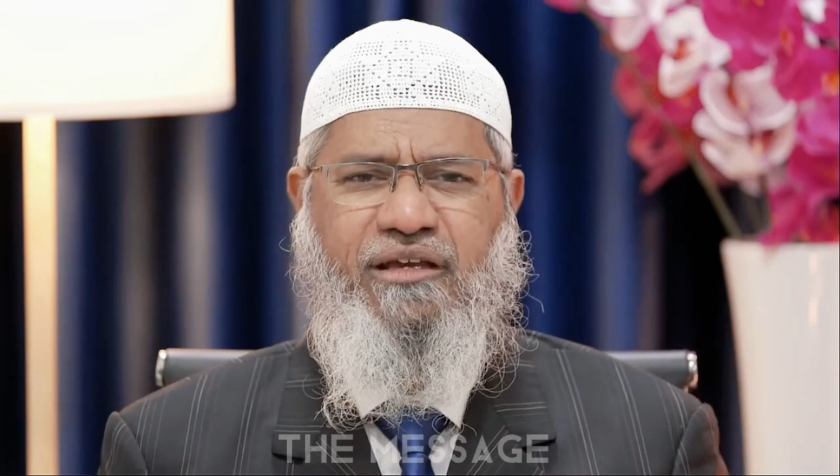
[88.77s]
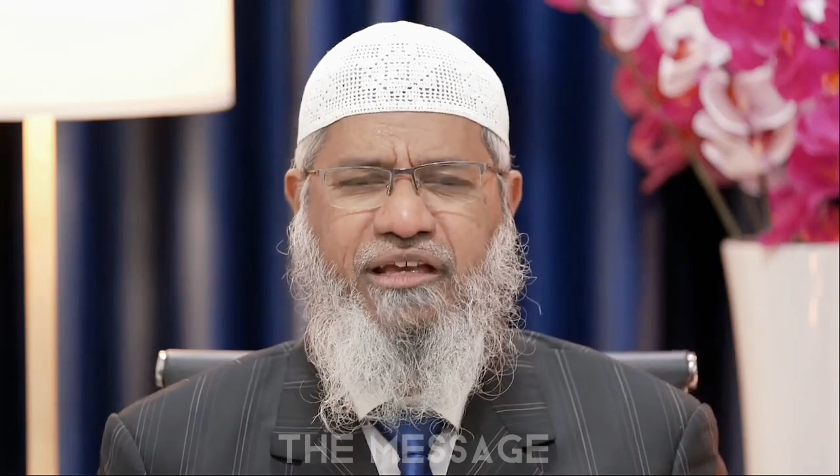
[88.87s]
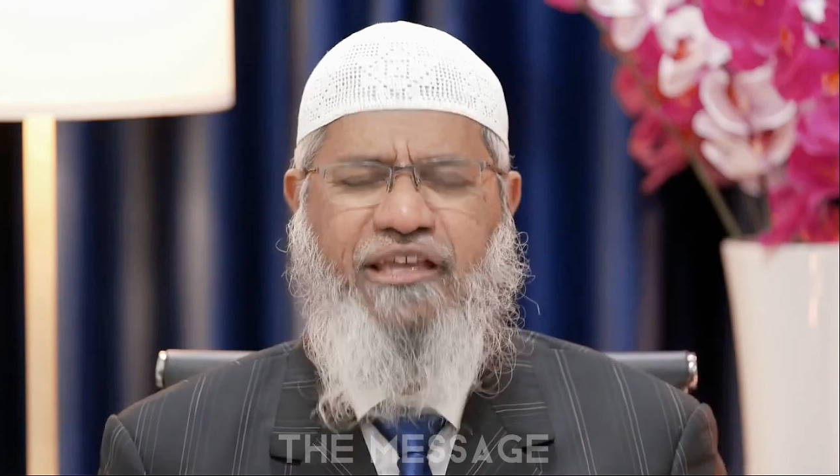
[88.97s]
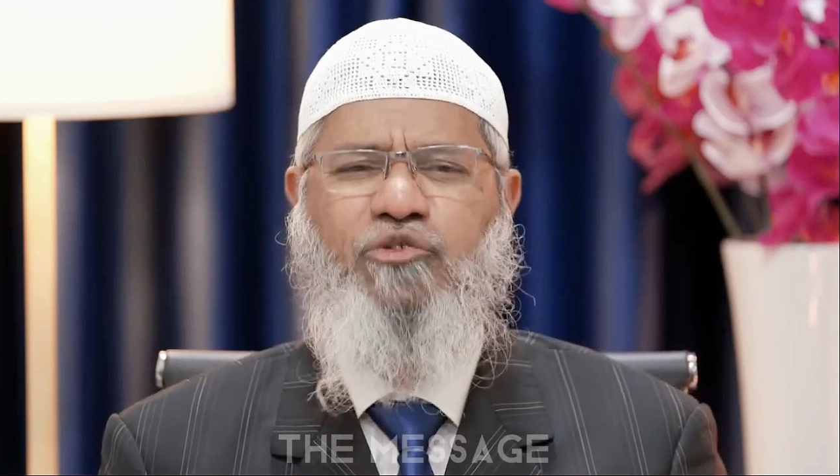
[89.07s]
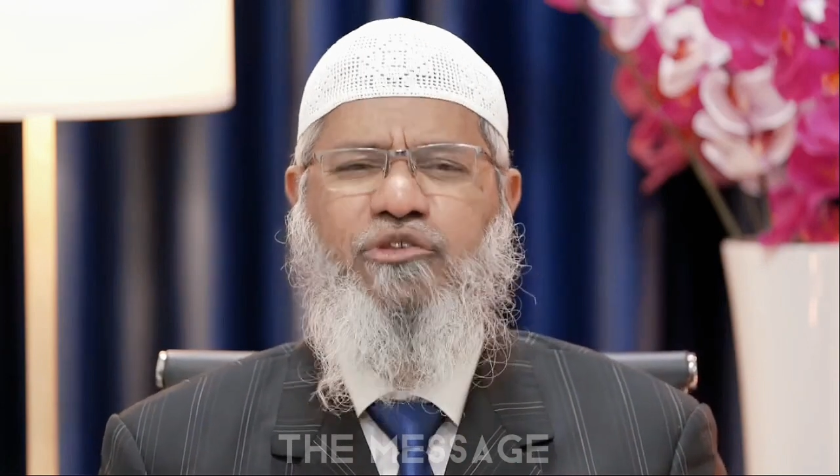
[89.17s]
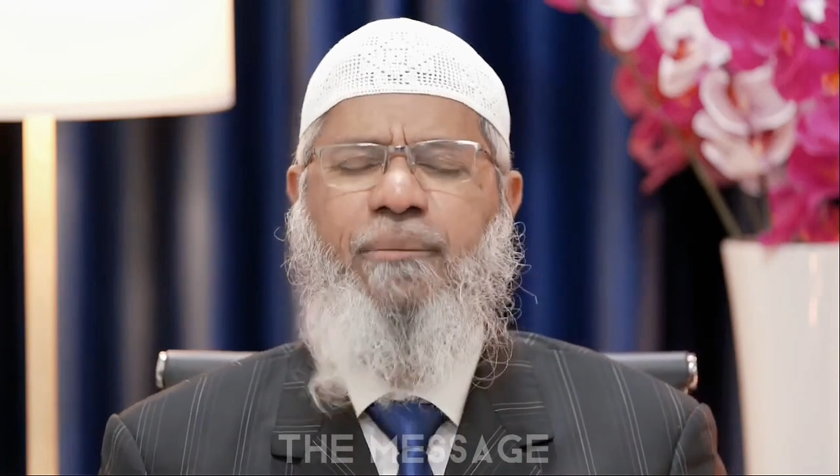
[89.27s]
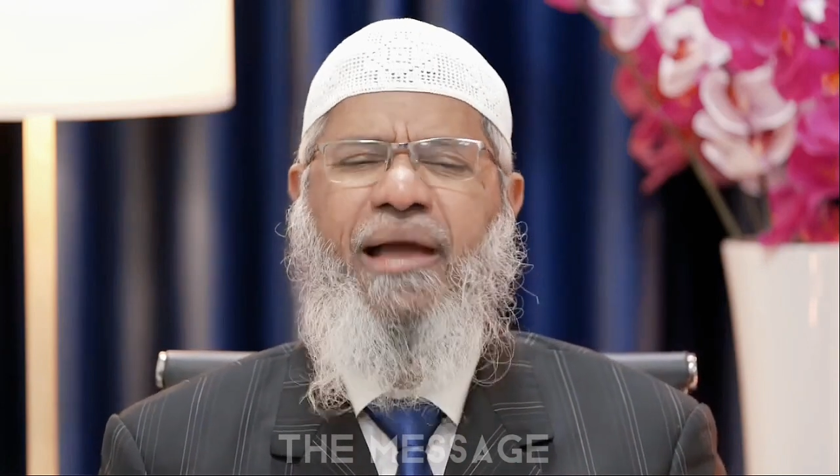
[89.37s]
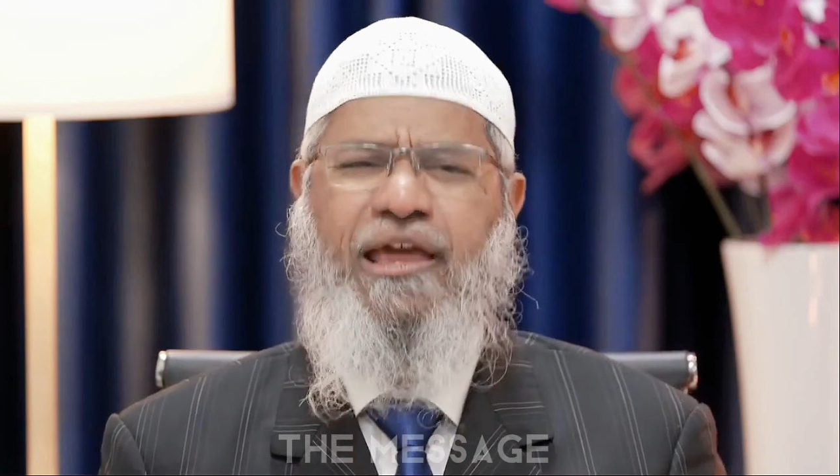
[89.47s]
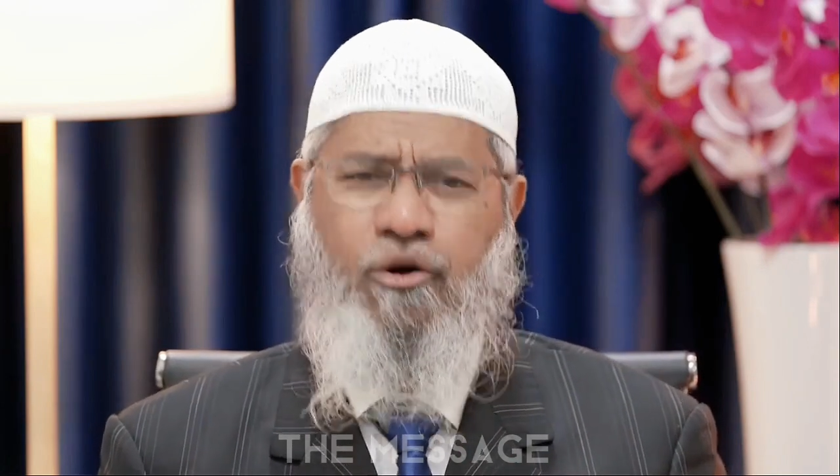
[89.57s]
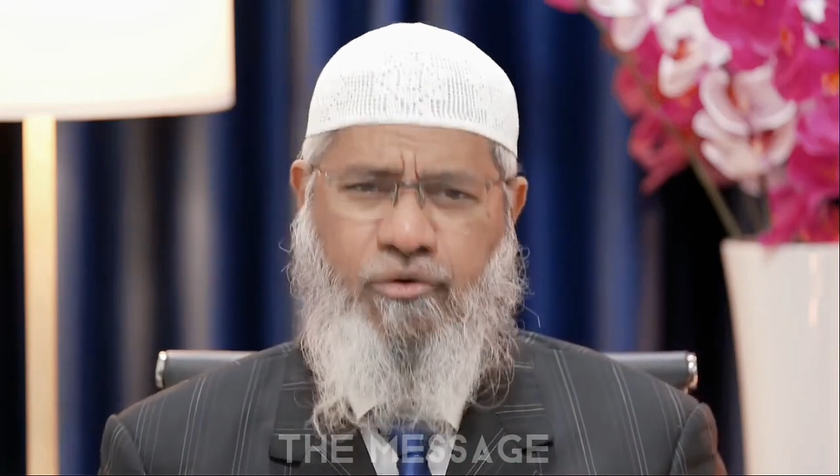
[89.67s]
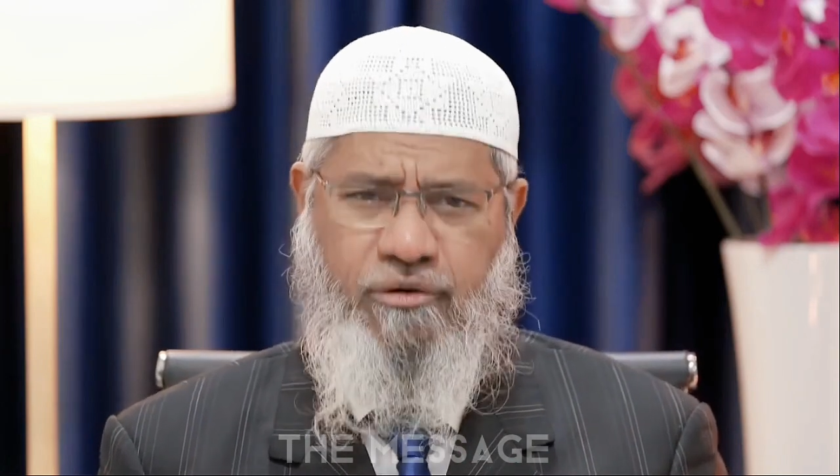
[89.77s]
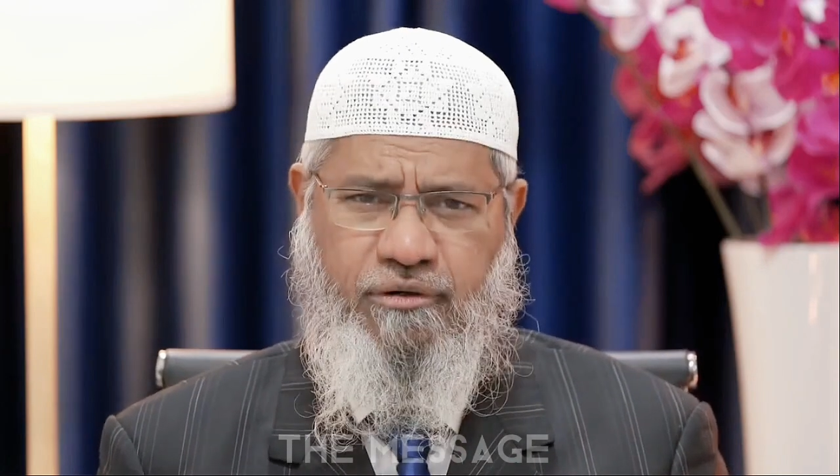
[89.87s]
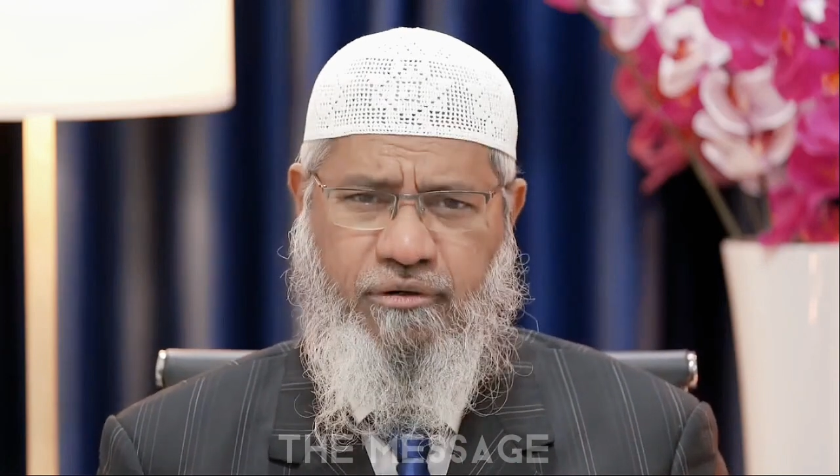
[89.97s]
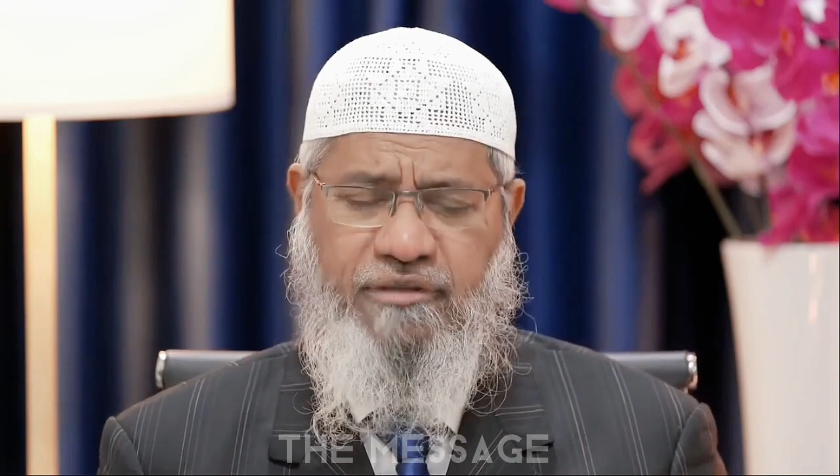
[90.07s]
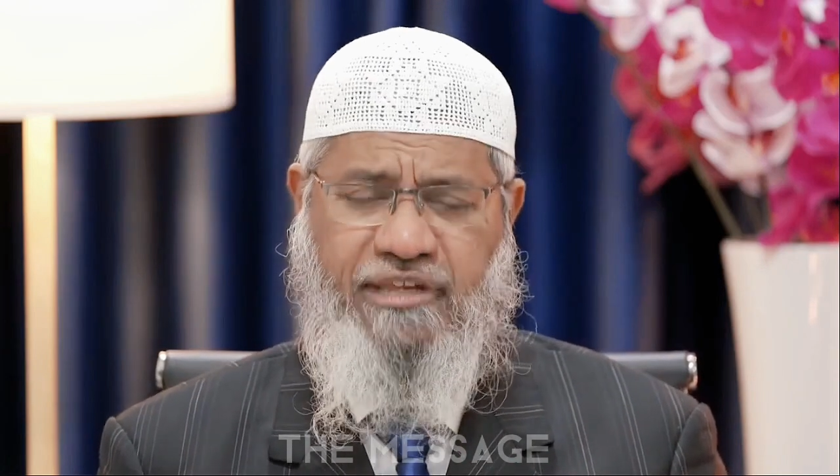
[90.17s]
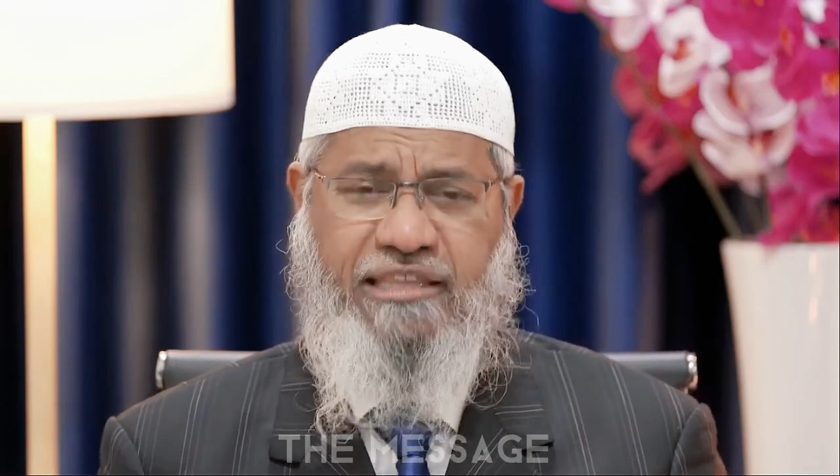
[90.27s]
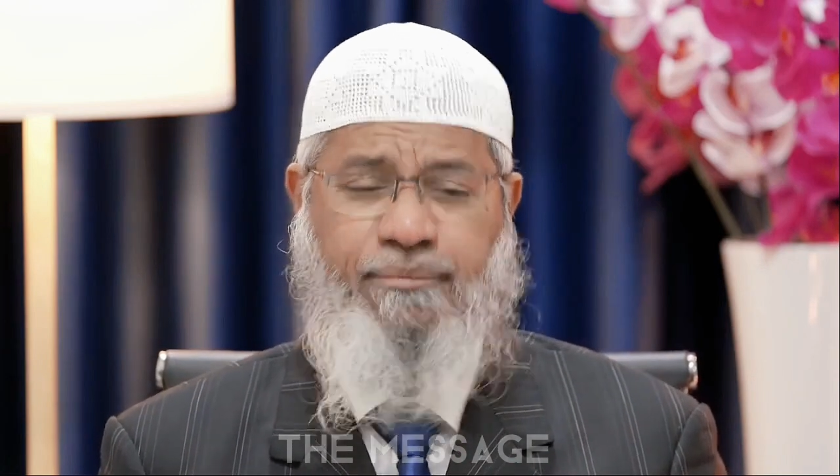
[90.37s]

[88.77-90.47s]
he knew the background that the